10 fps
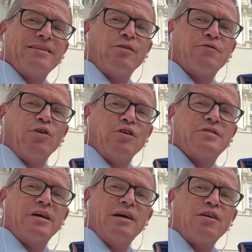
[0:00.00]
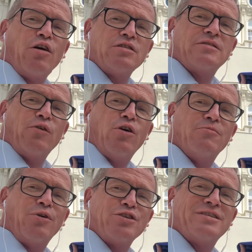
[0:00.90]
of course Kosovo,
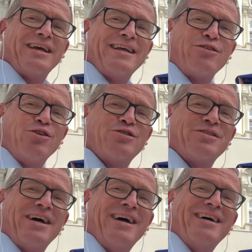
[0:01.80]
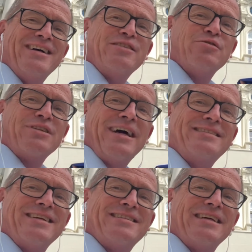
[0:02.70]
Bosnia and Austria
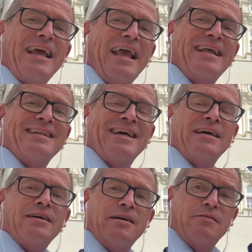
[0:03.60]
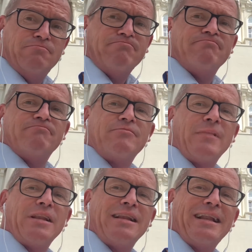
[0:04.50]
united in
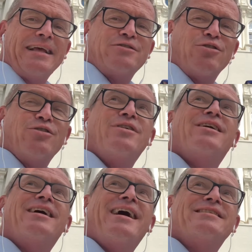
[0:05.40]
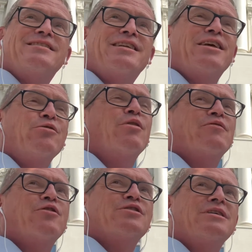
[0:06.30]
NATO and in the EU,
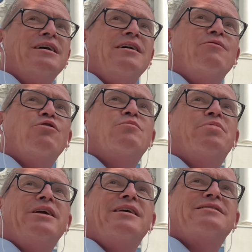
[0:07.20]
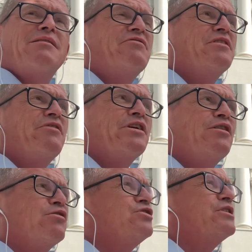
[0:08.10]
of course, would be something very
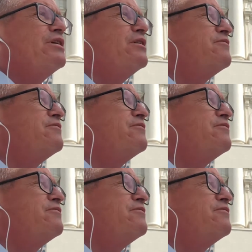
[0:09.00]
logically